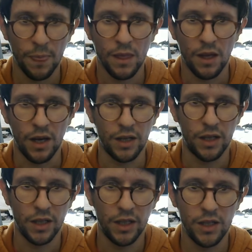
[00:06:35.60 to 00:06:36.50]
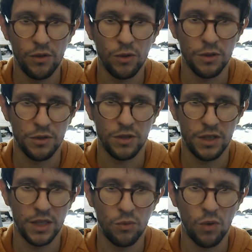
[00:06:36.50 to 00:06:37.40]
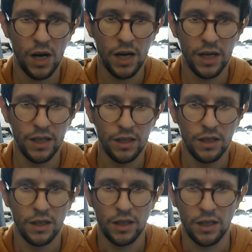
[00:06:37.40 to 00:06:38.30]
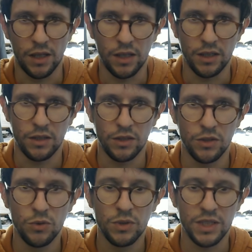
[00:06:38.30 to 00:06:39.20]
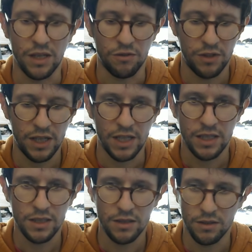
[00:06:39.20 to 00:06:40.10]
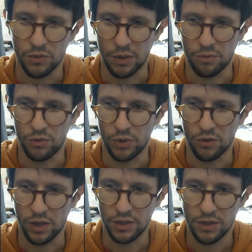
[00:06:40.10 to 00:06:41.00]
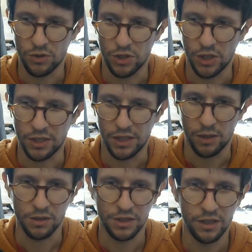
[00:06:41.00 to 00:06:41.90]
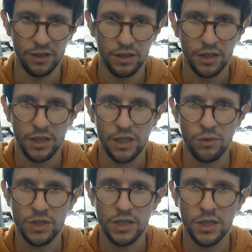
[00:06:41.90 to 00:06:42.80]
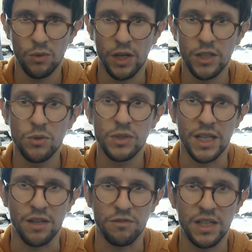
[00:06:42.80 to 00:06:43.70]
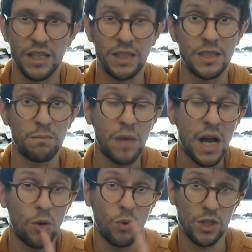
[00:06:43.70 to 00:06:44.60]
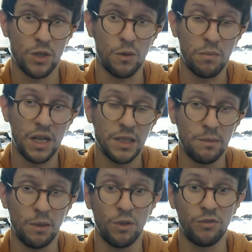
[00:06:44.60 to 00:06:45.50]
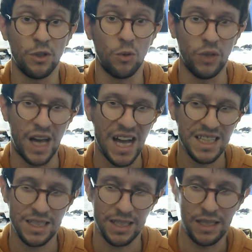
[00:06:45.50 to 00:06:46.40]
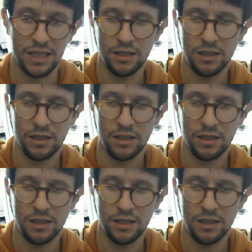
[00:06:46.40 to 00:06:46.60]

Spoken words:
And here you also see why UTF-8, we can run this, you see you get equals there. Here we see why UTF-8 is backwards compatible with the old ASCII